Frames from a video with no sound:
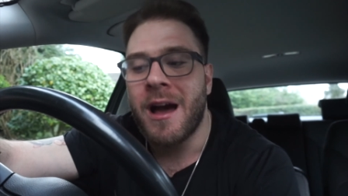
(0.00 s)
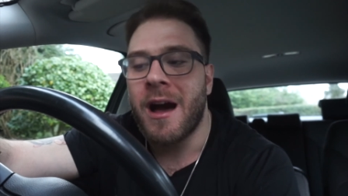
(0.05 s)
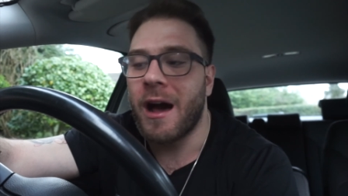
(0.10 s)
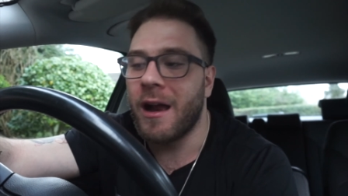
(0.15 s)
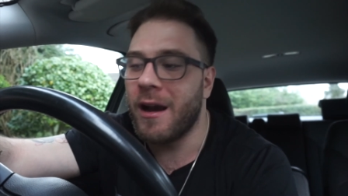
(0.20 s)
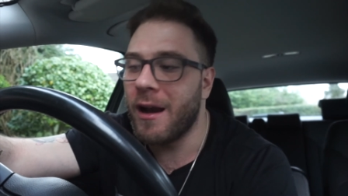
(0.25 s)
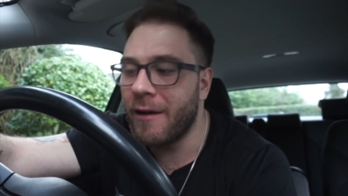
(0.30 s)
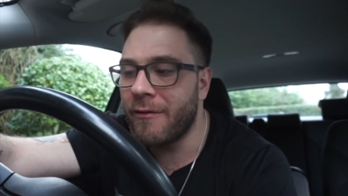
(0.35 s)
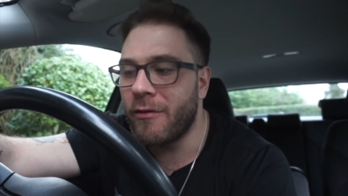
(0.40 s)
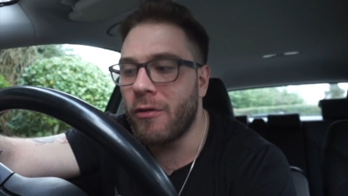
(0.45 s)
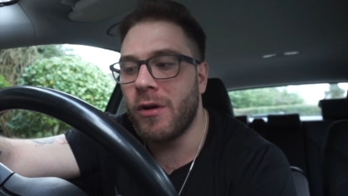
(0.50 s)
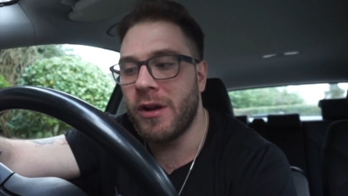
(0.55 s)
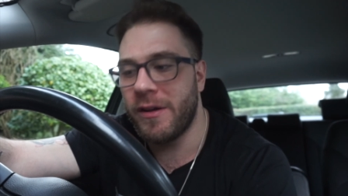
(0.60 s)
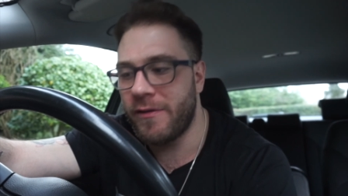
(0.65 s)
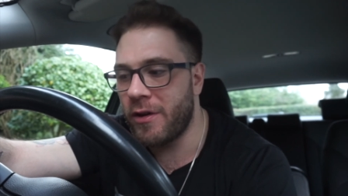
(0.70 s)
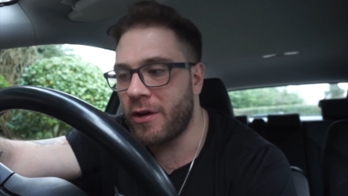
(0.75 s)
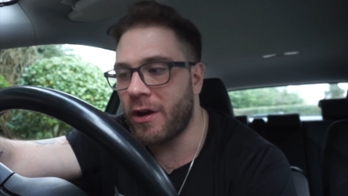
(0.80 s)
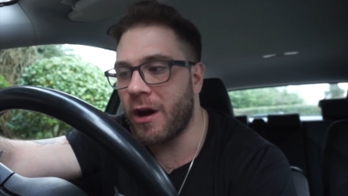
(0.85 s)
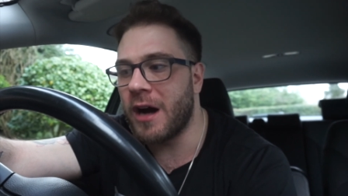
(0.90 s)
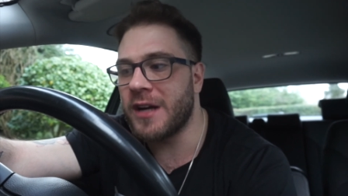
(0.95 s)
I love all of
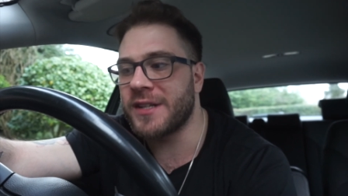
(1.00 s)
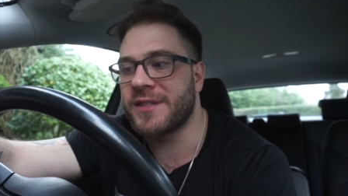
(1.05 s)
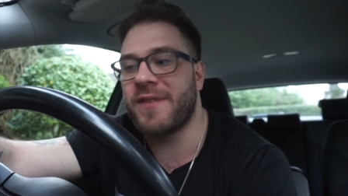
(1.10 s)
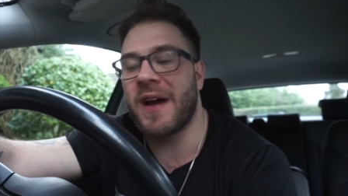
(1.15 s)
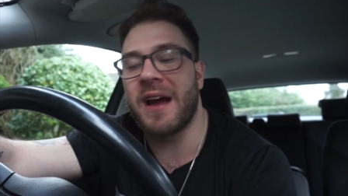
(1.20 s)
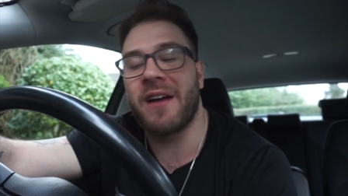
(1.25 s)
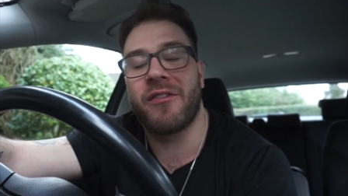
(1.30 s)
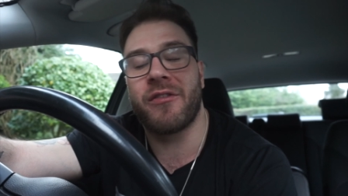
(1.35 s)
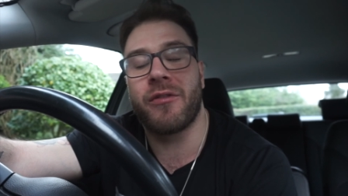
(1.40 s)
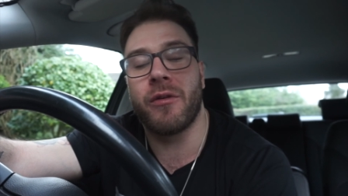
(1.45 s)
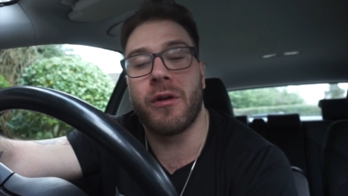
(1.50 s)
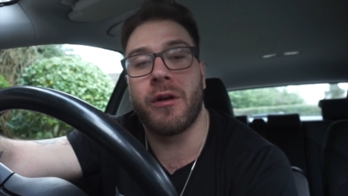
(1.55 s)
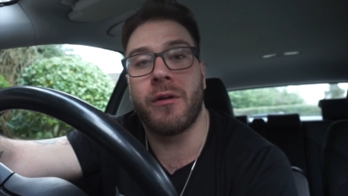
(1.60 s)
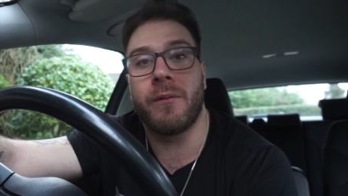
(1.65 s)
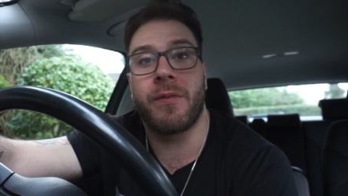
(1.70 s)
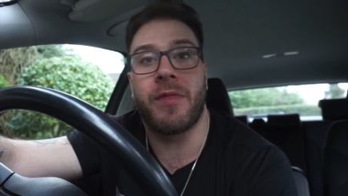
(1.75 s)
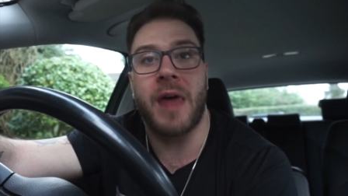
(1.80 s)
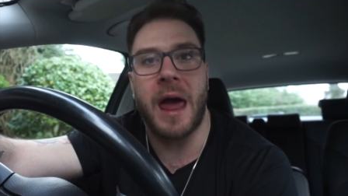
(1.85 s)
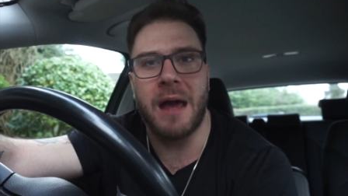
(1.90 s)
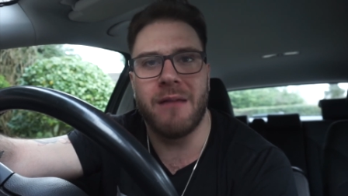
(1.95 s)
you guys. Thanks for
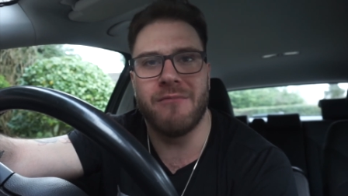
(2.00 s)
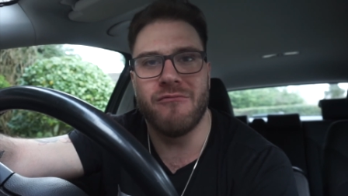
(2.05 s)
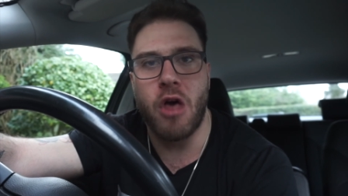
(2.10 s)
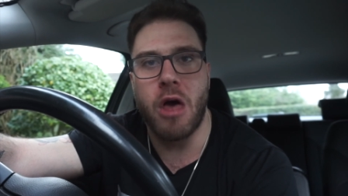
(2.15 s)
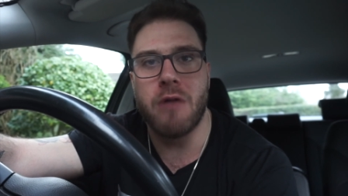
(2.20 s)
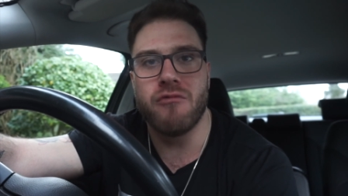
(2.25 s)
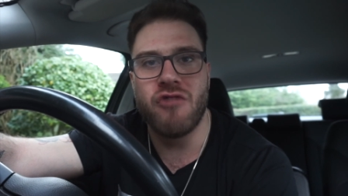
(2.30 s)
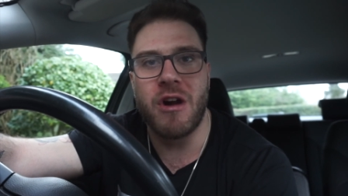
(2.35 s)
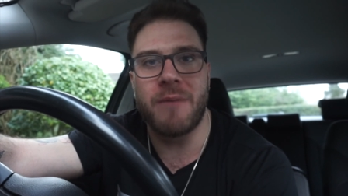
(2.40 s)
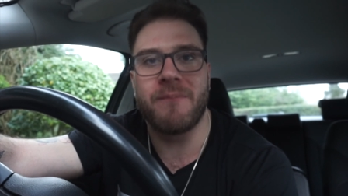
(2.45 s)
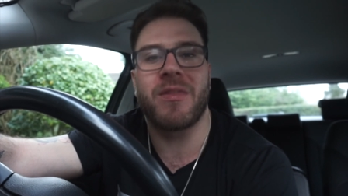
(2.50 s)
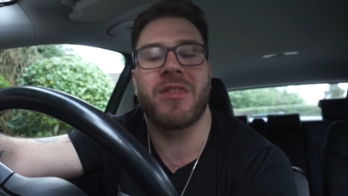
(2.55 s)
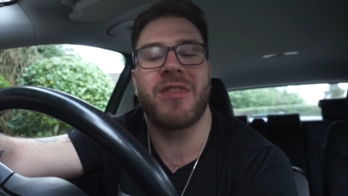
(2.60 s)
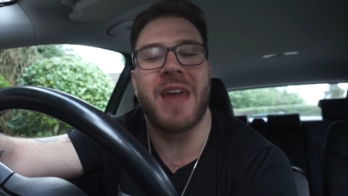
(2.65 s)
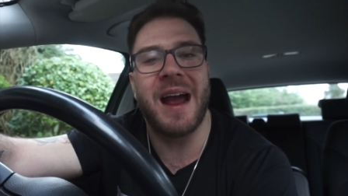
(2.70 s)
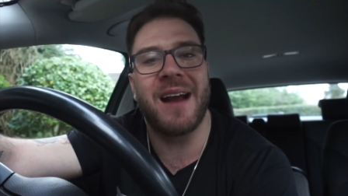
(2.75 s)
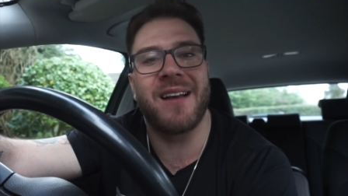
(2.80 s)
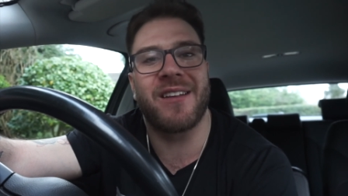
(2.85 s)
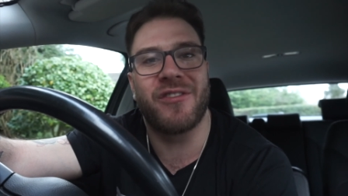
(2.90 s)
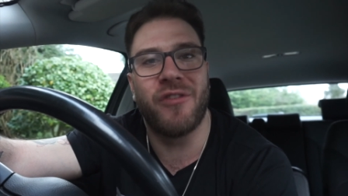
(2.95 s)

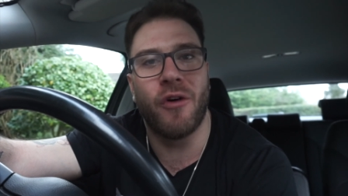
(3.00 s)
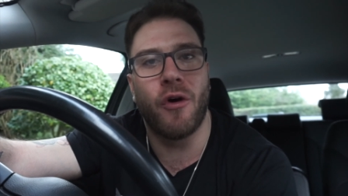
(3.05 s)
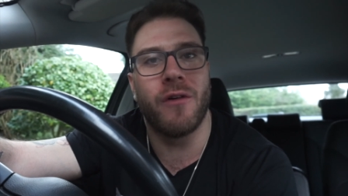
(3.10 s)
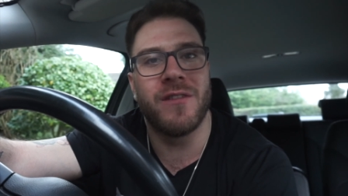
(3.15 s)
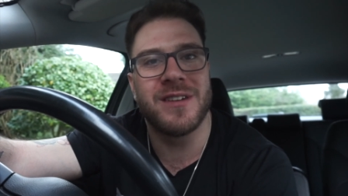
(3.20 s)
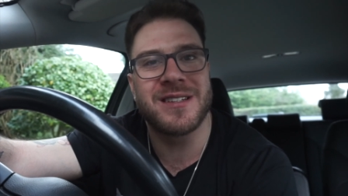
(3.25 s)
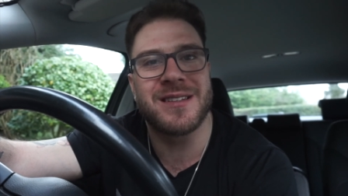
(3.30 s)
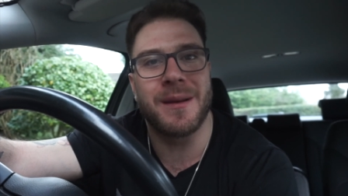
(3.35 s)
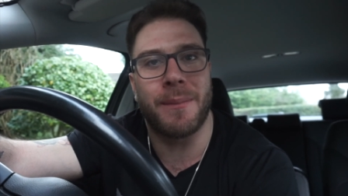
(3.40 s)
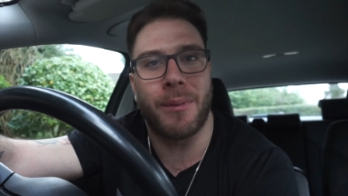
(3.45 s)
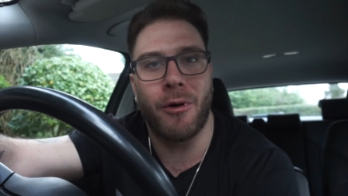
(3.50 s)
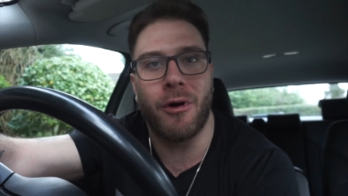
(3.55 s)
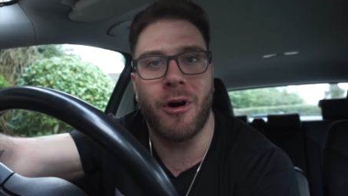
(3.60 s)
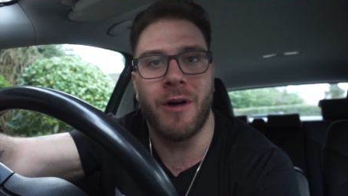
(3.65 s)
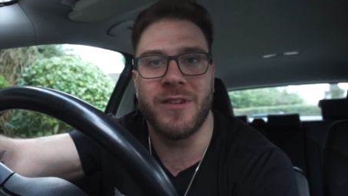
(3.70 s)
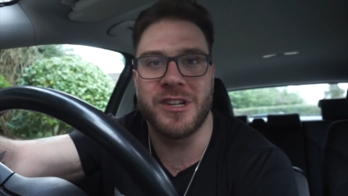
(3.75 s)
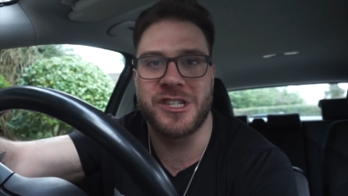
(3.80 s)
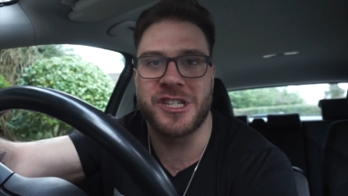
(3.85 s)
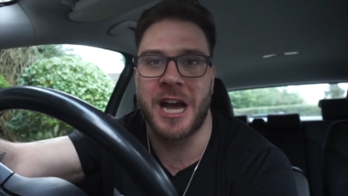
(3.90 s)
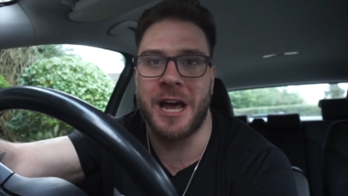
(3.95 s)
the support
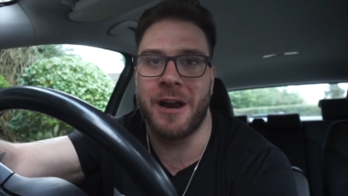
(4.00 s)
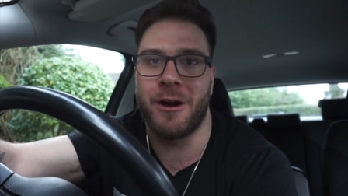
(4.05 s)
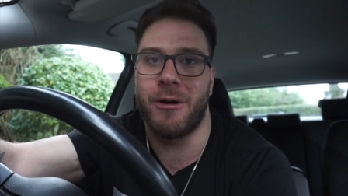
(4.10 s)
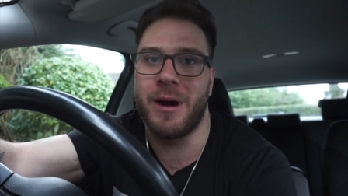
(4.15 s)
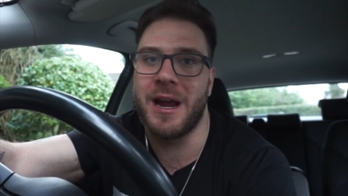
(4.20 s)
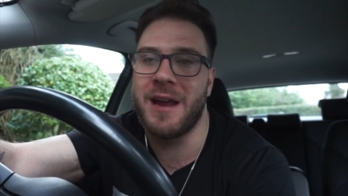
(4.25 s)
on the channel,